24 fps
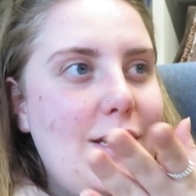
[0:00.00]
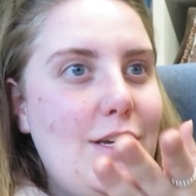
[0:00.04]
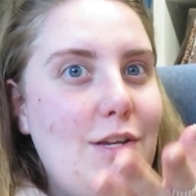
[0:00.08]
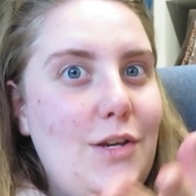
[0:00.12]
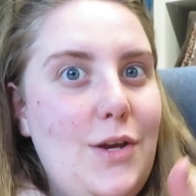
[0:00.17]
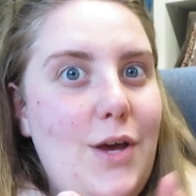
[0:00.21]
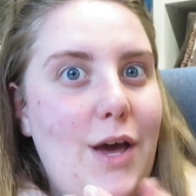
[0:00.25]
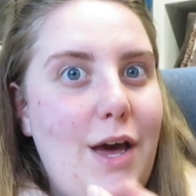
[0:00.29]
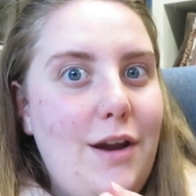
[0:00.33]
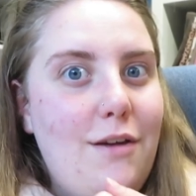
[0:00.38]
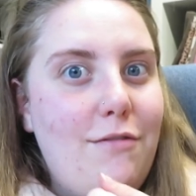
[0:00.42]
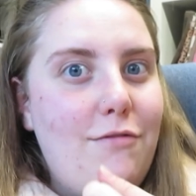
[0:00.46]

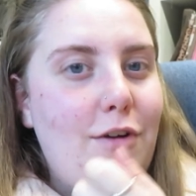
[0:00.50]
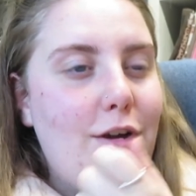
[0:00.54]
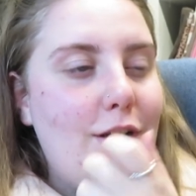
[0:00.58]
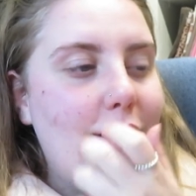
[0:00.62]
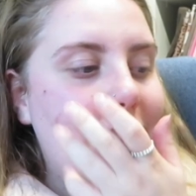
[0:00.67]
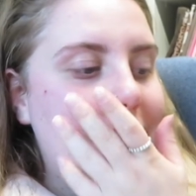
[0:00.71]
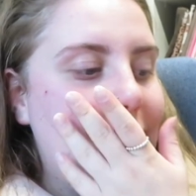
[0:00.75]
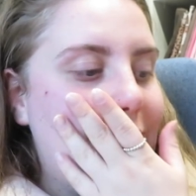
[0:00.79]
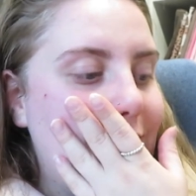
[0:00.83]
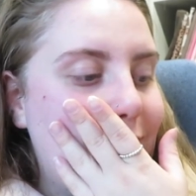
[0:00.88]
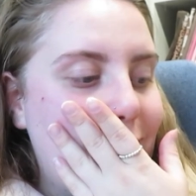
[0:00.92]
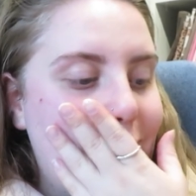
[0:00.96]
You heard it
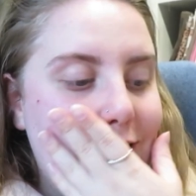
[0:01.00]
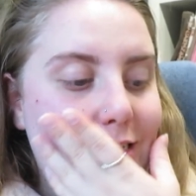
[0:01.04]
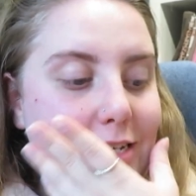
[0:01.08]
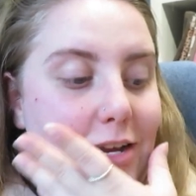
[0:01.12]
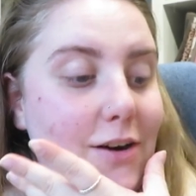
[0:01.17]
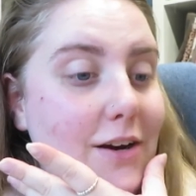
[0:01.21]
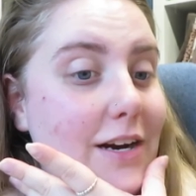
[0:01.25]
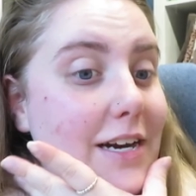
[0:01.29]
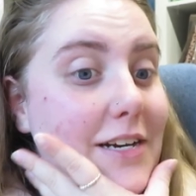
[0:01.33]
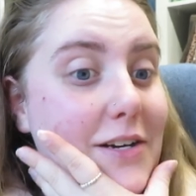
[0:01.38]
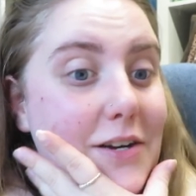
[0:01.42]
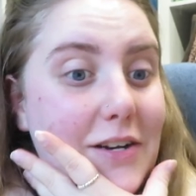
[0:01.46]
first.
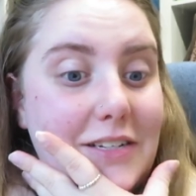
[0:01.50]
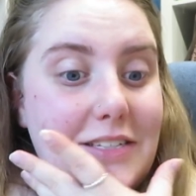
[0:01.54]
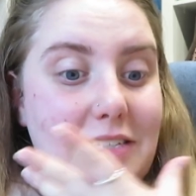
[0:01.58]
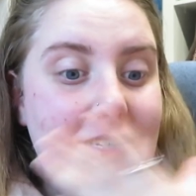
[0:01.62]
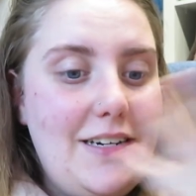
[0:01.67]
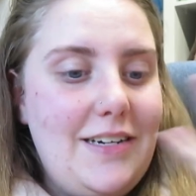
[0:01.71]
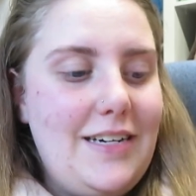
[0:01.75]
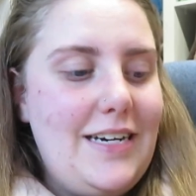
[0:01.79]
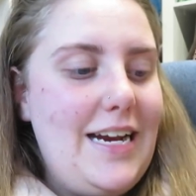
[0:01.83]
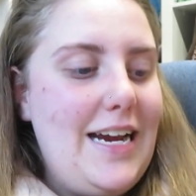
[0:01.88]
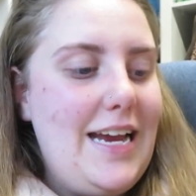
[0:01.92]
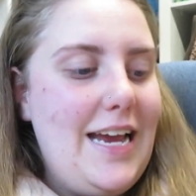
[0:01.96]
Sorry, not
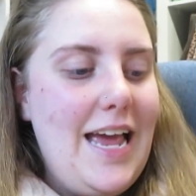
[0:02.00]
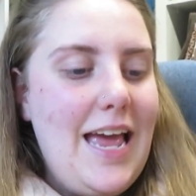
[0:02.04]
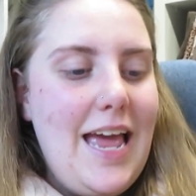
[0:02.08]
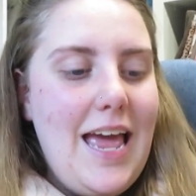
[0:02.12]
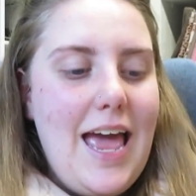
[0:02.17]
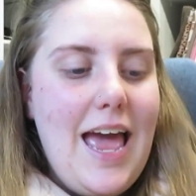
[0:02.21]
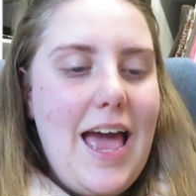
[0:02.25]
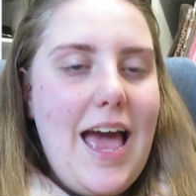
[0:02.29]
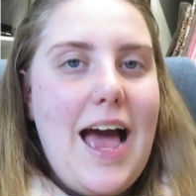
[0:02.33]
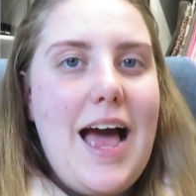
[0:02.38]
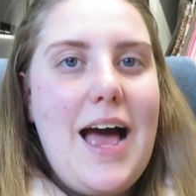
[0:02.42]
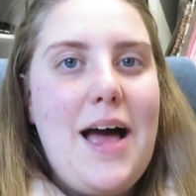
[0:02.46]
sorry.
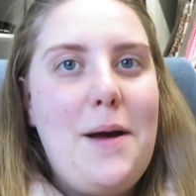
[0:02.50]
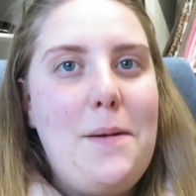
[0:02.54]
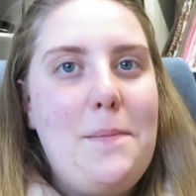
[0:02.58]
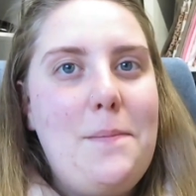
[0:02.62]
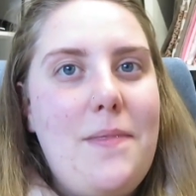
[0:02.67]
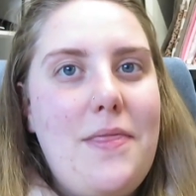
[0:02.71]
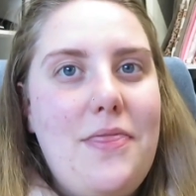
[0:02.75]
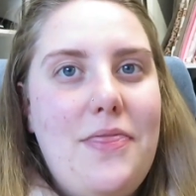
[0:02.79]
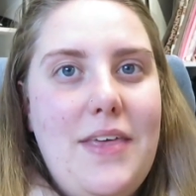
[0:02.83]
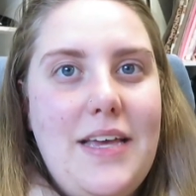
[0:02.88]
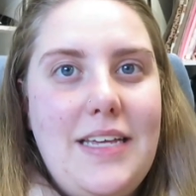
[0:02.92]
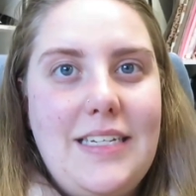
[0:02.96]

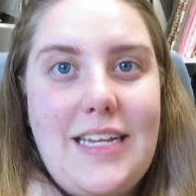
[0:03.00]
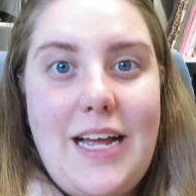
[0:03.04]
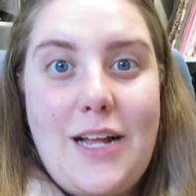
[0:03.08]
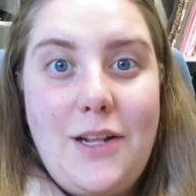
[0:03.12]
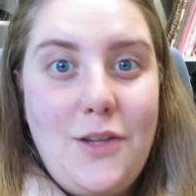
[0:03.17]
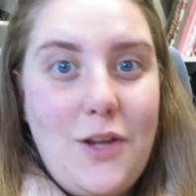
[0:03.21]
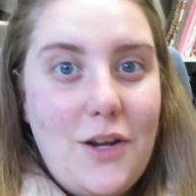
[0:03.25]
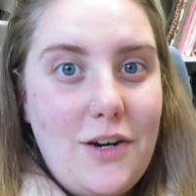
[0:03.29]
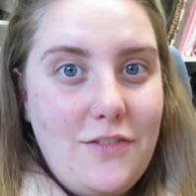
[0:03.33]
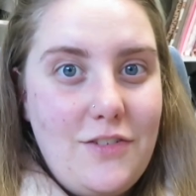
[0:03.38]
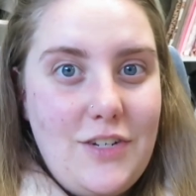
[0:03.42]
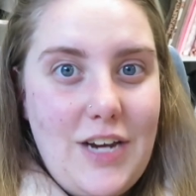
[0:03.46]
There's a
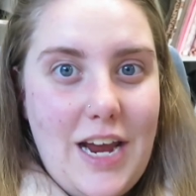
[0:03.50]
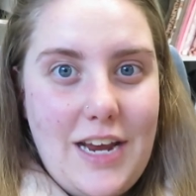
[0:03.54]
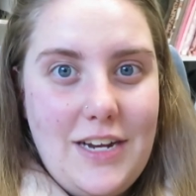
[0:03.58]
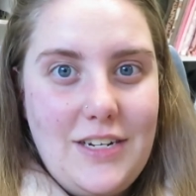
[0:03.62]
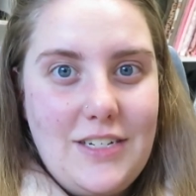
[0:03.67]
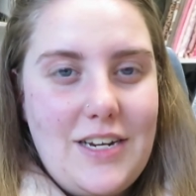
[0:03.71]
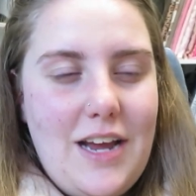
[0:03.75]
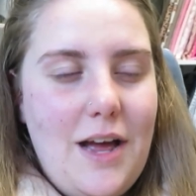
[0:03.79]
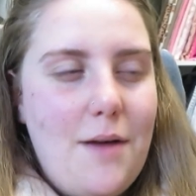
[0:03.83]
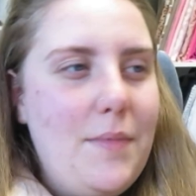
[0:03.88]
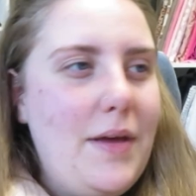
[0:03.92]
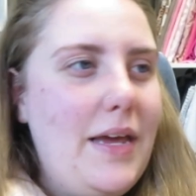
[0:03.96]
lot of
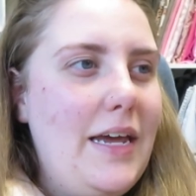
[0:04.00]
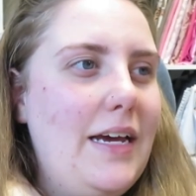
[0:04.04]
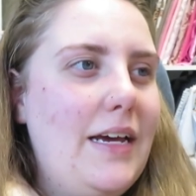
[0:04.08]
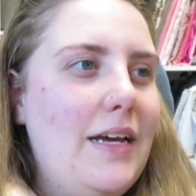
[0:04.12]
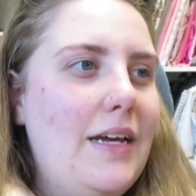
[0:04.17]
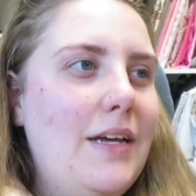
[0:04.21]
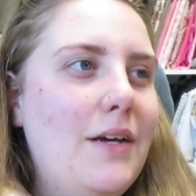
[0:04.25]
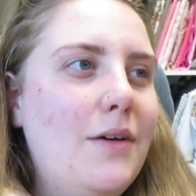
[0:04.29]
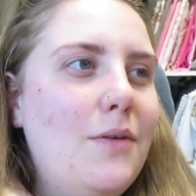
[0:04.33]
change coming.